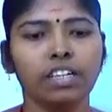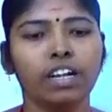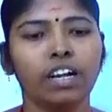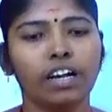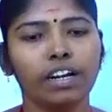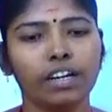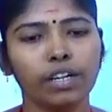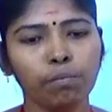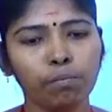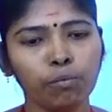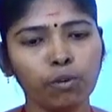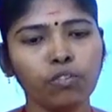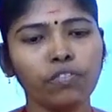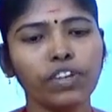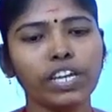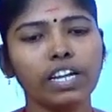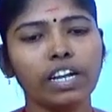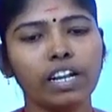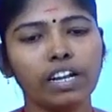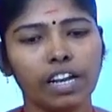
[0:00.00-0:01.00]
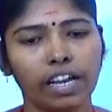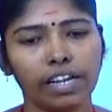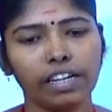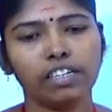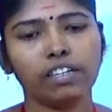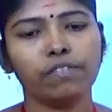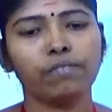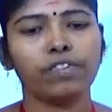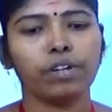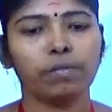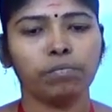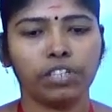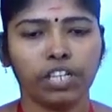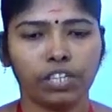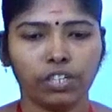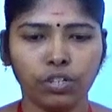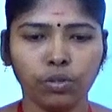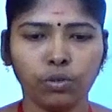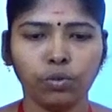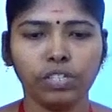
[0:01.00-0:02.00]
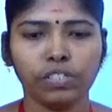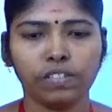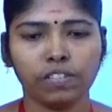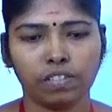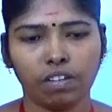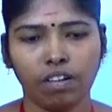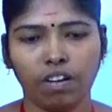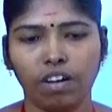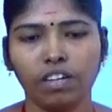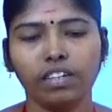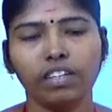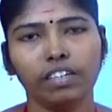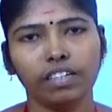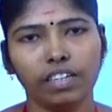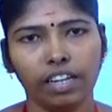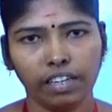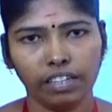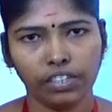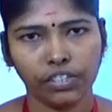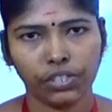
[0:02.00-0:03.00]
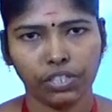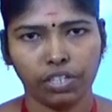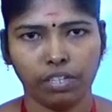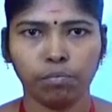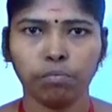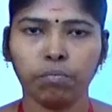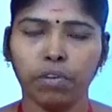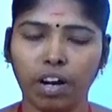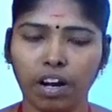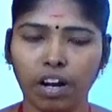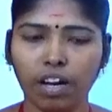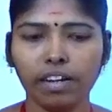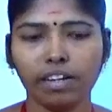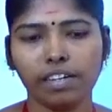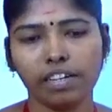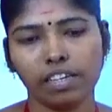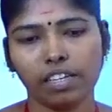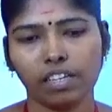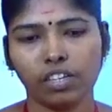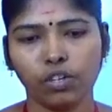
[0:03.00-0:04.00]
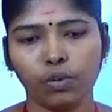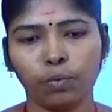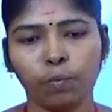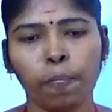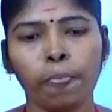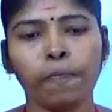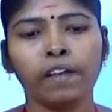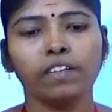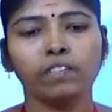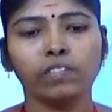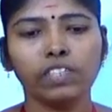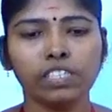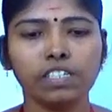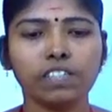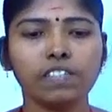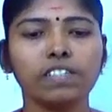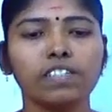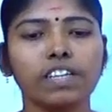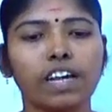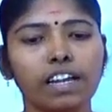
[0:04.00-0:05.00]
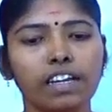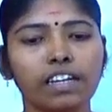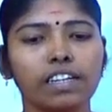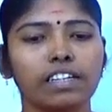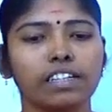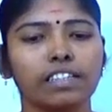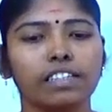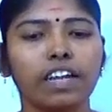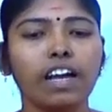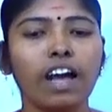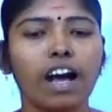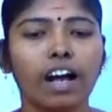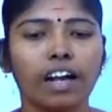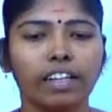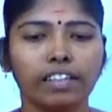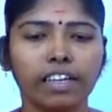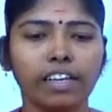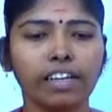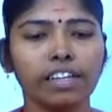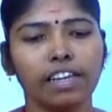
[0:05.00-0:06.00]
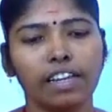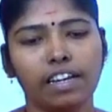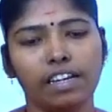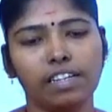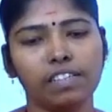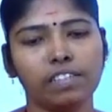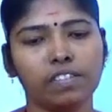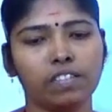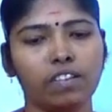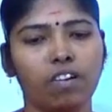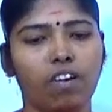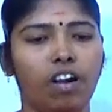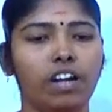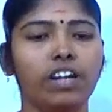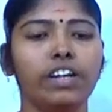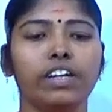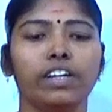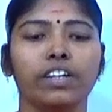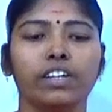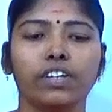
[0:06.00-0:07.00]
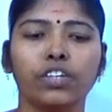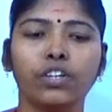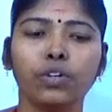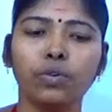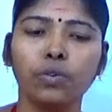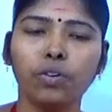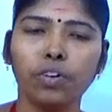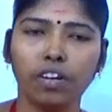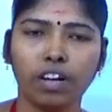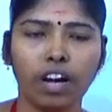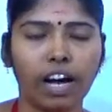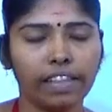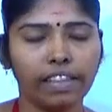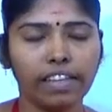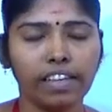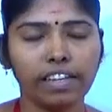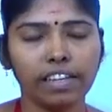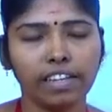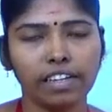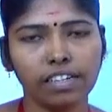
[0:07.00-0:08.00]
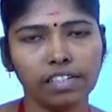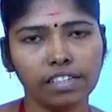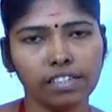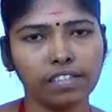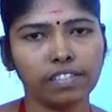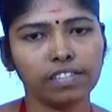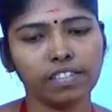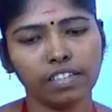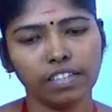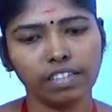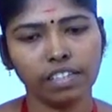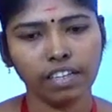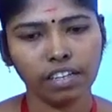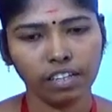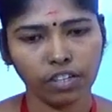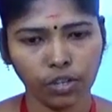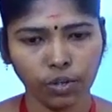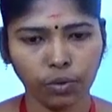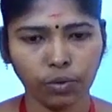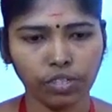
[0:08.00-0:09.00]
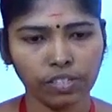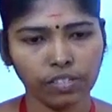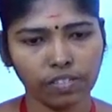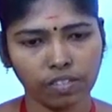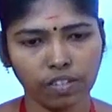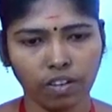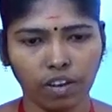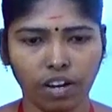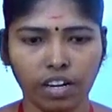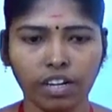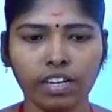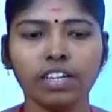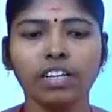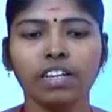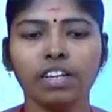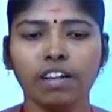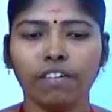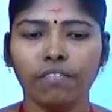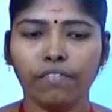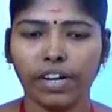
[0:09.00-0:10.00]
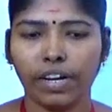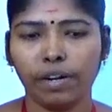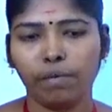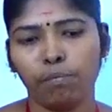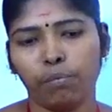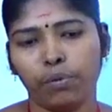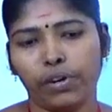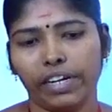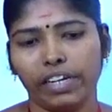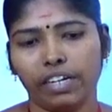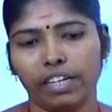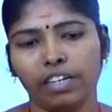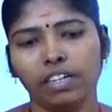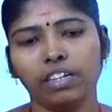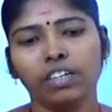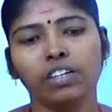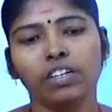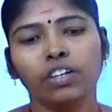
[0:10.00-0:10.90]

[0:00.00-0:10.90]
Removing an item from the queue is called deletion or DQ, which is done at the other end is called queue. Other end is in the queue is called front pointer.